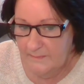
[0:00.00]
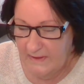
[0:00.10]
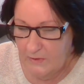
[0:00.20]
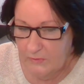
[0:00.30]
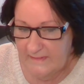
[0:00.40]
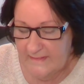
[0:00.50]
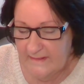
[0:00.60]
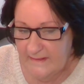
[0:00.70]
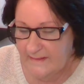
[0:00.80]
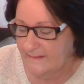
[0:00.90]
Because
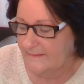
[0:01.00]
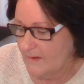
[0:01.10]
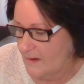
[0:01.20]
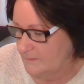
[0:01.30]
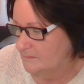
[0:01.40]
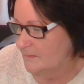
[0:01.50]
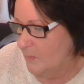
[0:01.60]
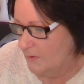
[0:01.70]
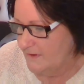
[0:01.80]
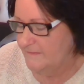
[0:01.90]
this,
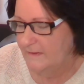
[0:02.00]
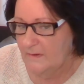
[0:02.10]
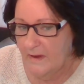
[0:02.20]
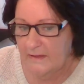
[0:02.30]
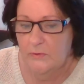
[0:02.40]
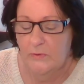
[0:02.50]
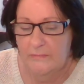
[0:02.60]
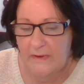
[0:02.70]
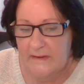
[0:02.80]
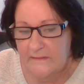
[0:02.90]
what I feel like your
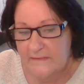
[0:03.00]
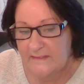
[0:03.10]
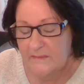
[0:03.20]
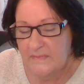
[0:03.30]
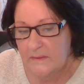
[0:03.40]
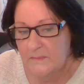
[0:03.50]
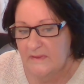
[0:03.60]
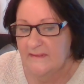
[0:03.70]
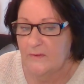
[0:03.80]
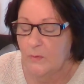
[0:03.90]
reading for September
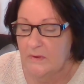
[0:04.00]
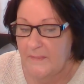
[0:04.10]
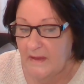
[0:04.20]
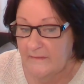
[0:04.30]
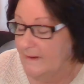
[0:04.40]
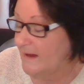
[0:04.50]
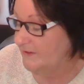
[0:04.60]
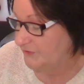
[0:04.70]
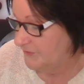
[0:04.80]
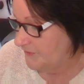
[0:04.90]
is all about a
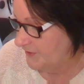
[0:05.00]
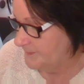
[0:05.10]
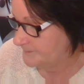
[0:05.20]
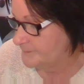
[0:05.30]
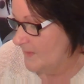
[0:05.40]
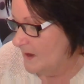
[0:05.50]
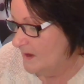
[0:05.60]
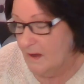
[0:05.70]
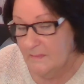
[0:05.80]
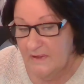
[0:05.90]
relationship,
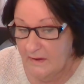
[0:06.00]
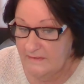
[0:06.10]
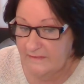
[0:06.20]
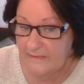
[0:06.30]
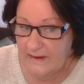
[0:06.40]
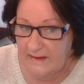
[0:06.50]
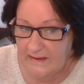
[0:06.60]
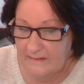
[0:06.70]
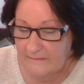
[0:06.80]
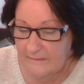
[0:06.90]
I'm going to
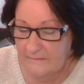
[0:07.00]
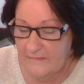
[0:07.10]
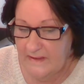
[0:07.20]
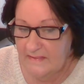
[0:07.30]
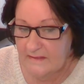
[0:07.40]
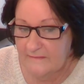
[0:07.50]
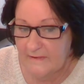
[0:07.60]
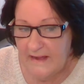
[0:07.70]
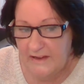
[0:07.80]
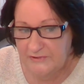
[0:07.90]
really read the
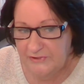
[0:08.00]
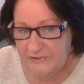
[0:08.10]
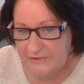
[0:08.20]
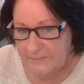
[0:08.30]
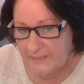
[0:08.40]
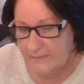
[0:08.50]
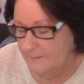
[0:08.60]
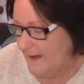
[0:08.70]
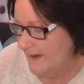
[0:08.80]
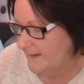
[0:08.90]
relationship
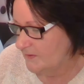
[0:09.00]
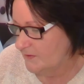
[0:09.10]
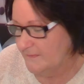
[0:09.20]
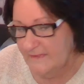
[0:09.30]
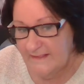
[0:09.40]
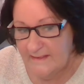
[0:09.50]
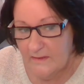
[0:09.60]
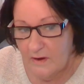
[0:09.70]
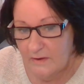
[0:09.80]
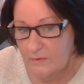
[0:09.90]
part of this
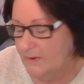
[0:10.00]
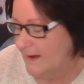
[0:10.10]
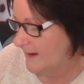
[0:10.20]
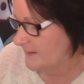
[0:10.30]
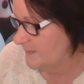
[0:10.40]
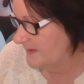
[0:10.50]
oracle card